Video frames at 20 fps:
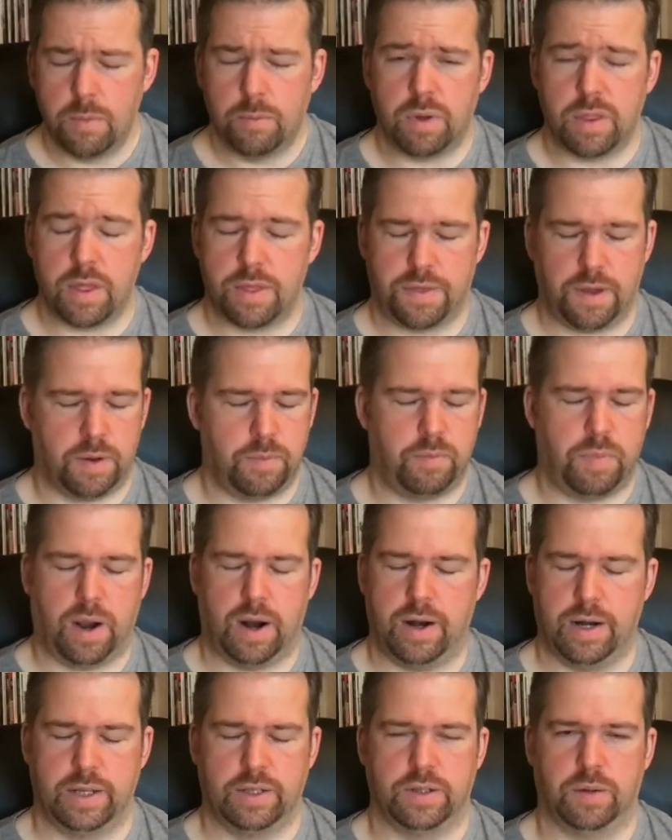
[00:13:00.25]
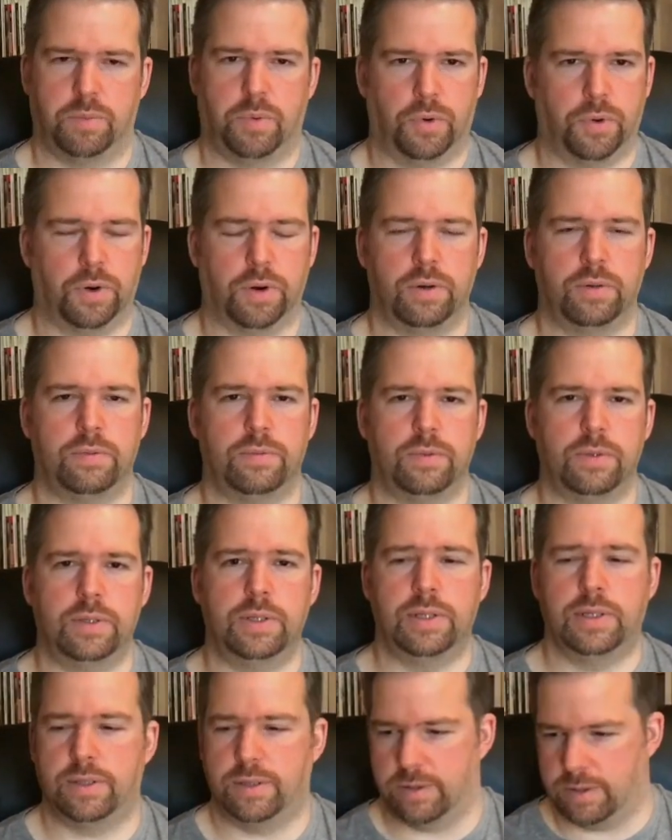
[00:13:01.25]
But the third party support,
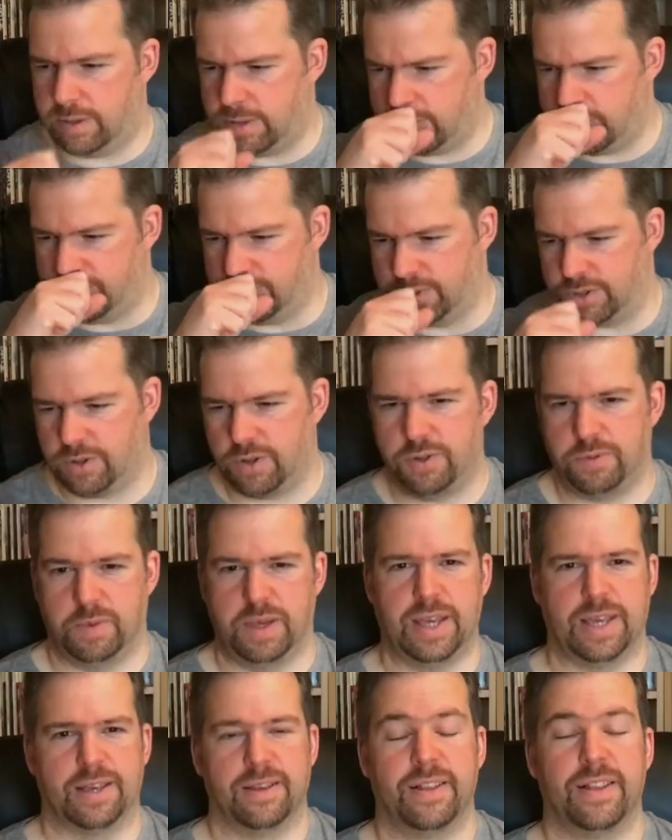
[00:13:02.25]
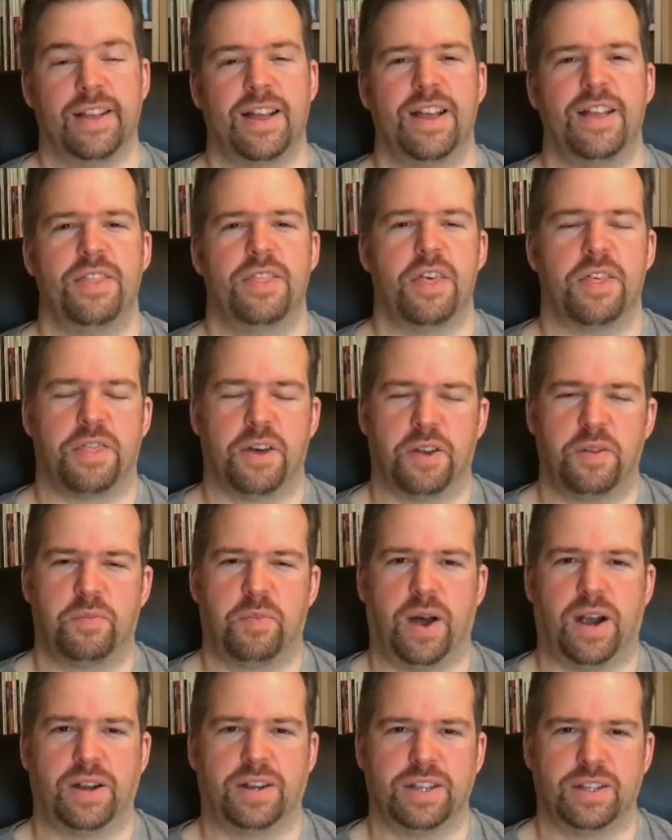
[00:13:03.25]
excuse me, the
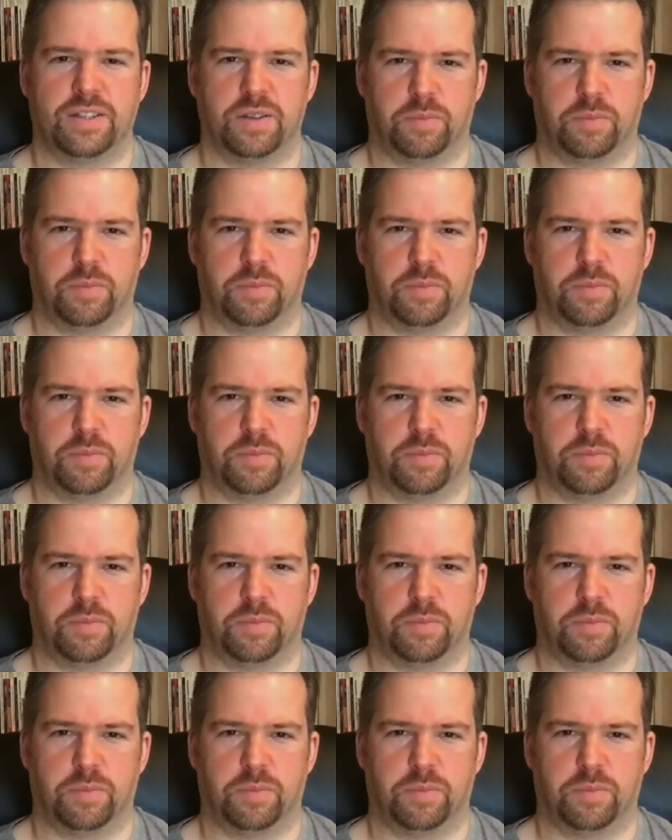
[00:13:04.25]
third party